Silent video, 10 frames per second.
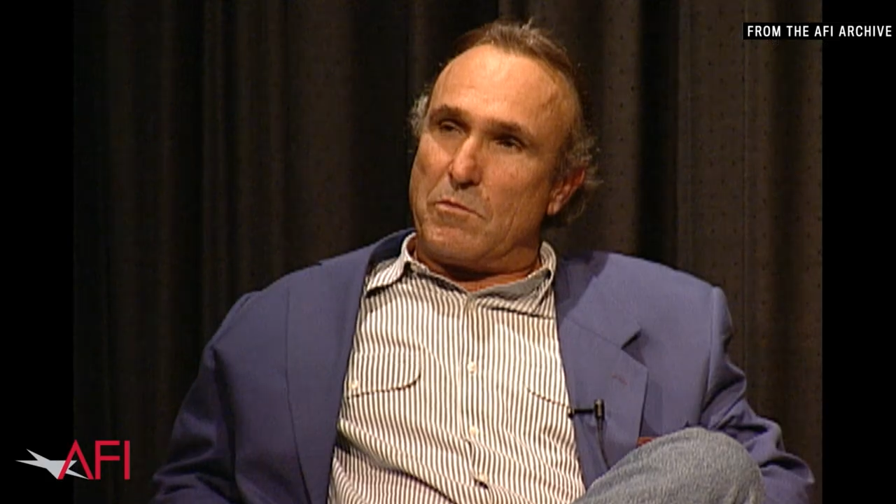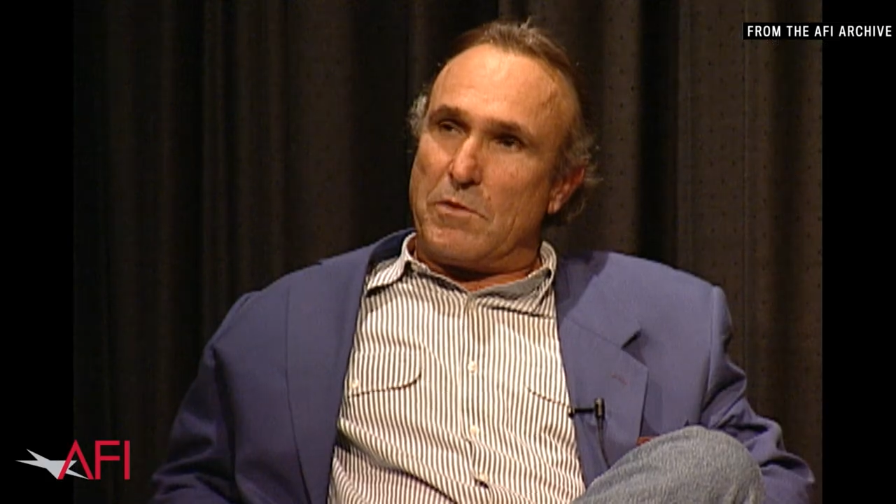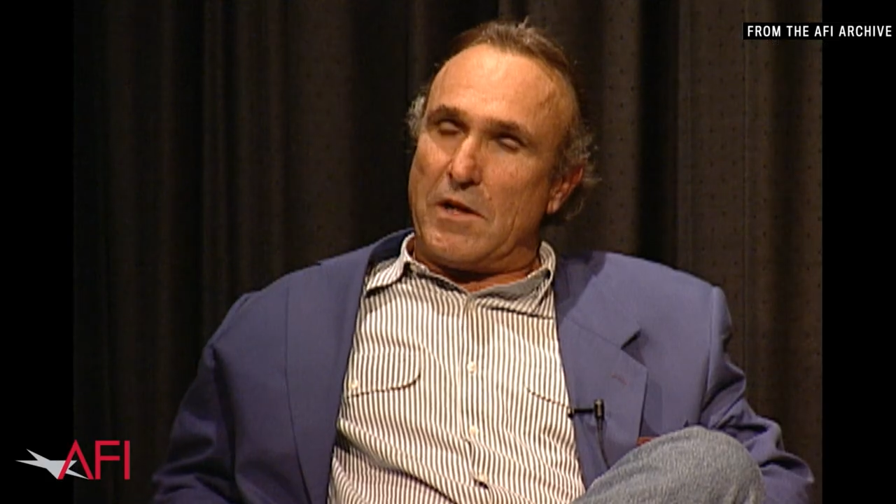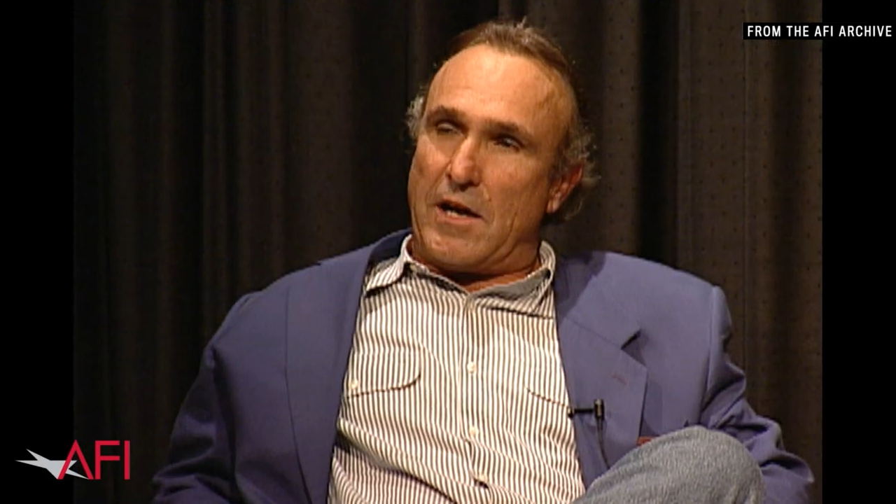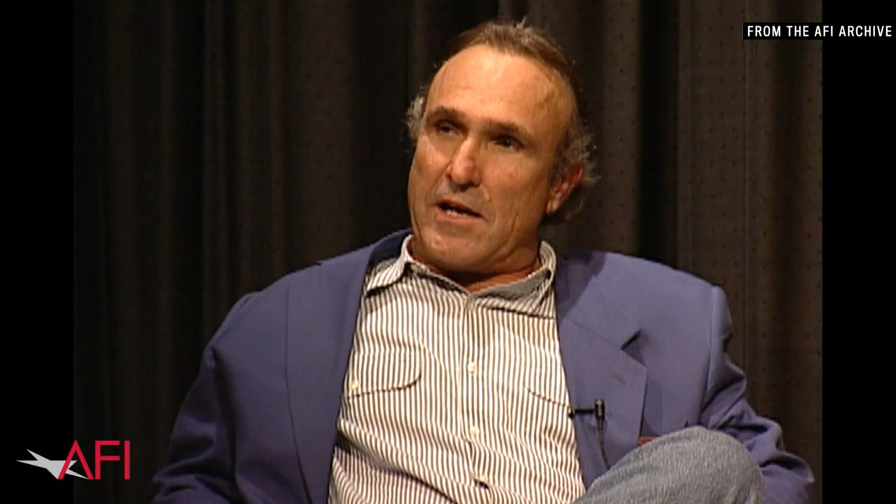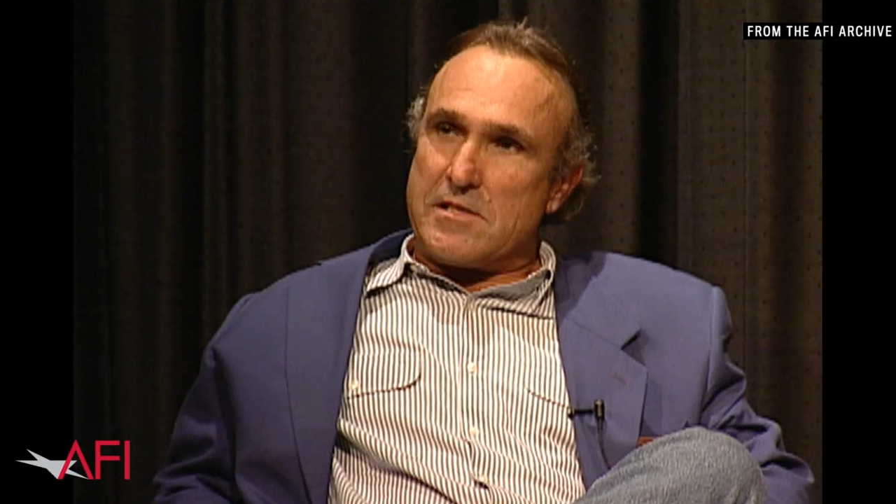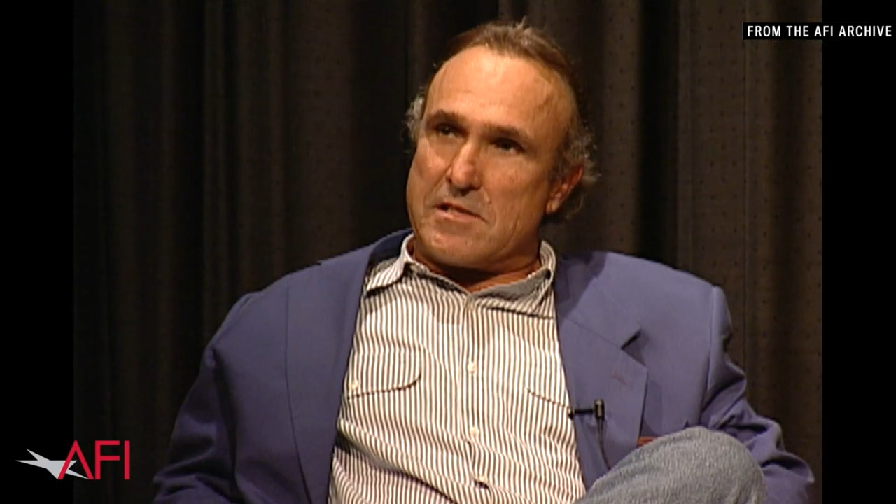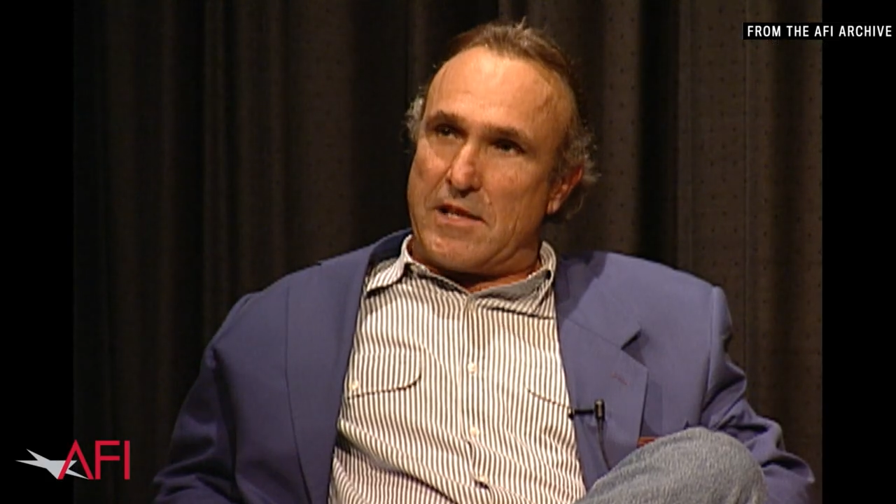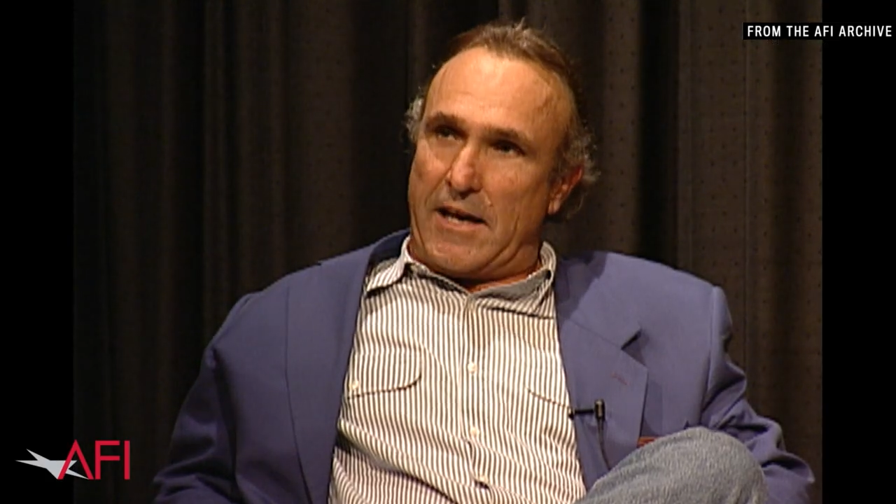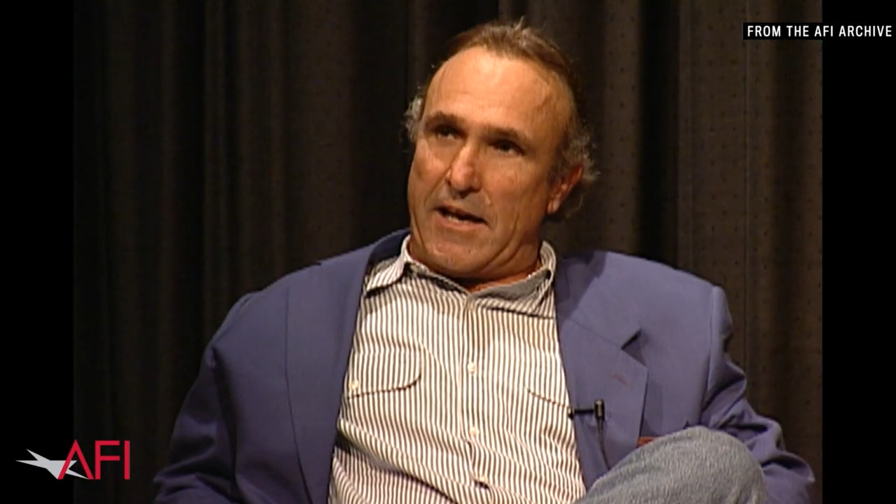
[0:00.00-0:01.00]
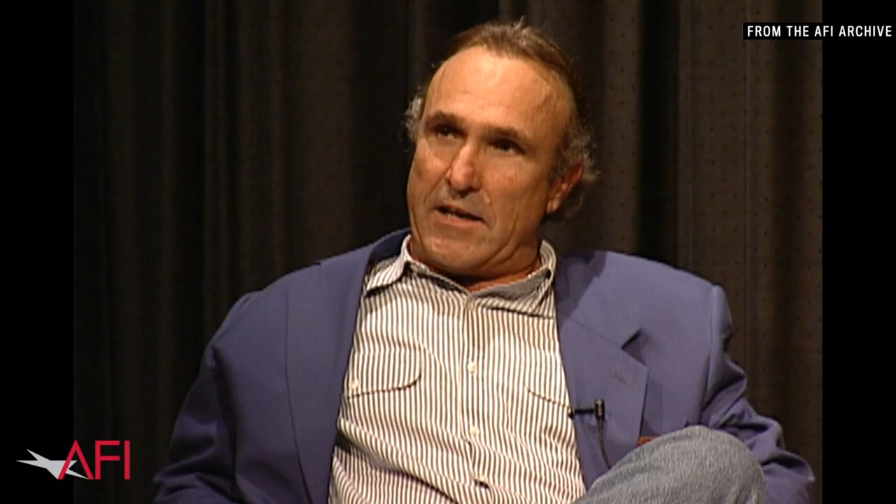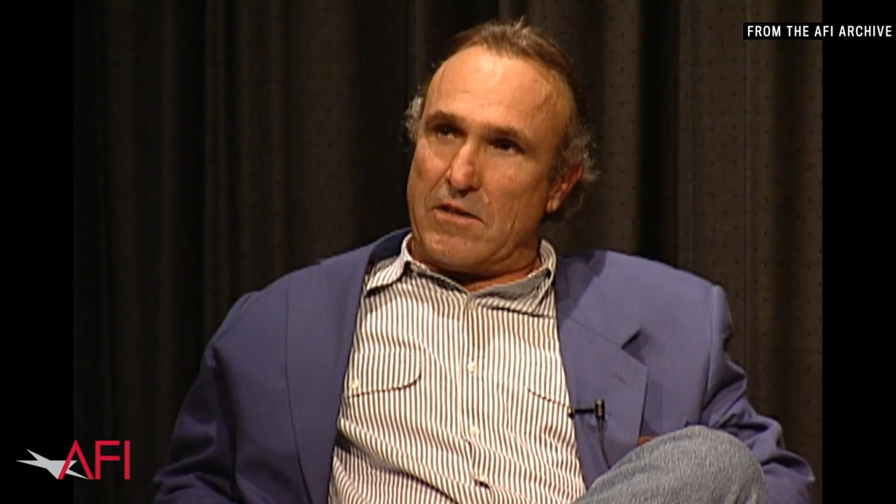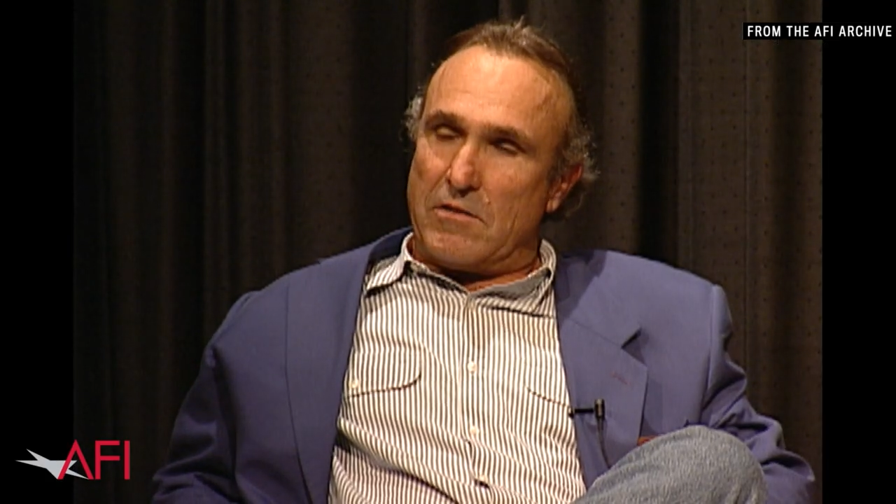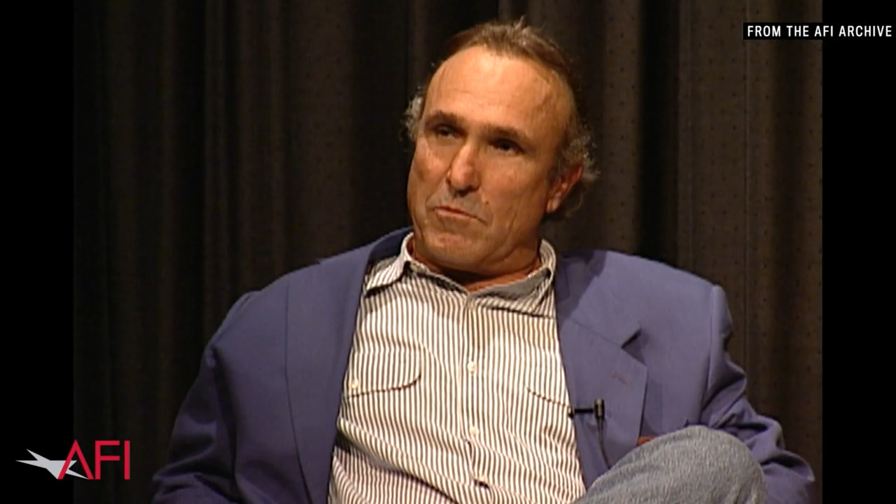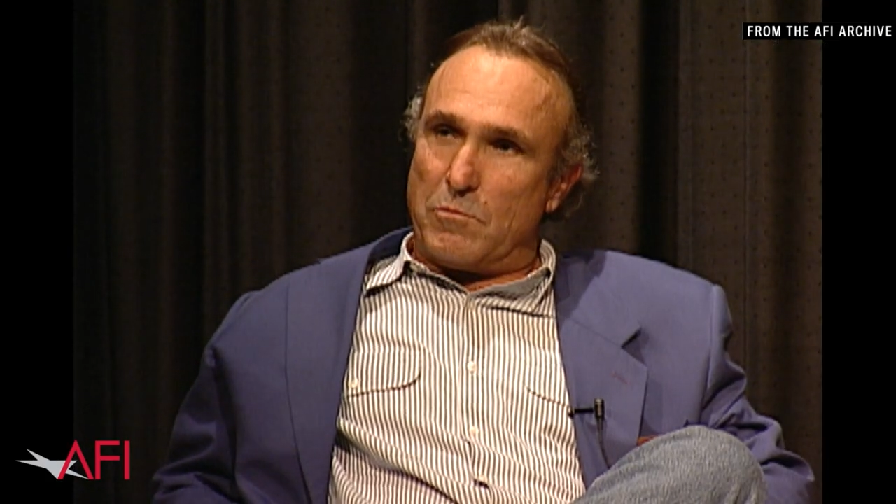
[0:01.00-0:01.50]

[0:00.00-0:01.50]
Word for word: realized that